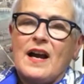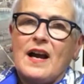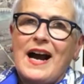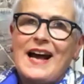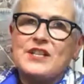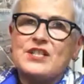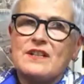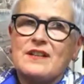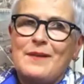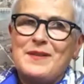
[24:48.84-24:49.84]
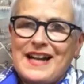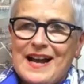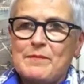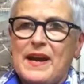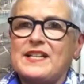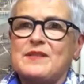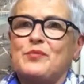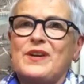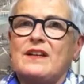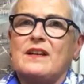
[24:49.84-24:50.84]
And I mean, Handmade in
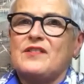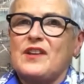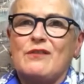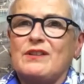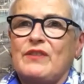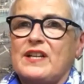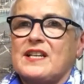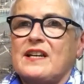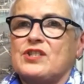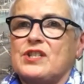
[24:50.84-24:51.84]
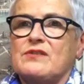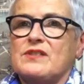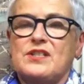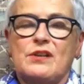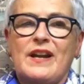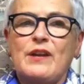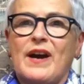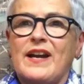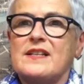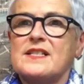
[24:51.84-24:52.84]
Britain are the only retail shows I do
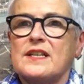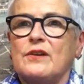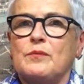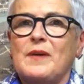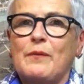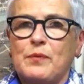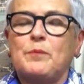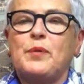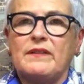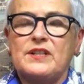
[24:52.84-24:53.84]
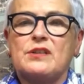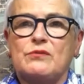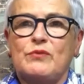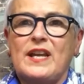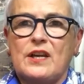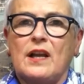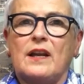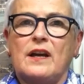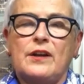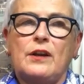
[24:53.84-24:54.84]
anyway. So I will probably
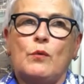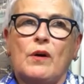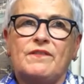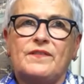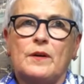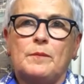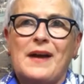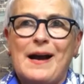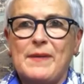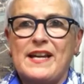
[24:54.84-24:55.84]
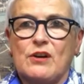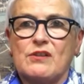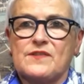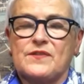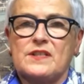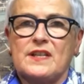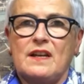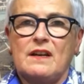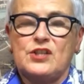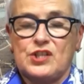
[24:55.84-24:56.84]
recolour a new one for Handmade Oxford
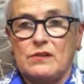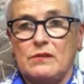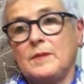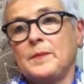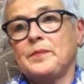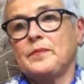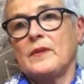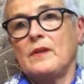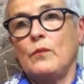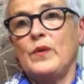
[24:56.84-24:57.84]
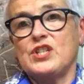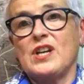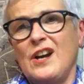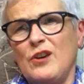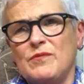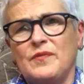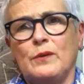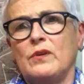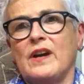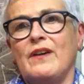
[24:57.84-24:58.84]
in June, which
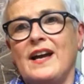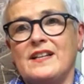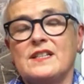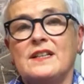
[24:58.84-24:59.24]
hopefully will go ahead.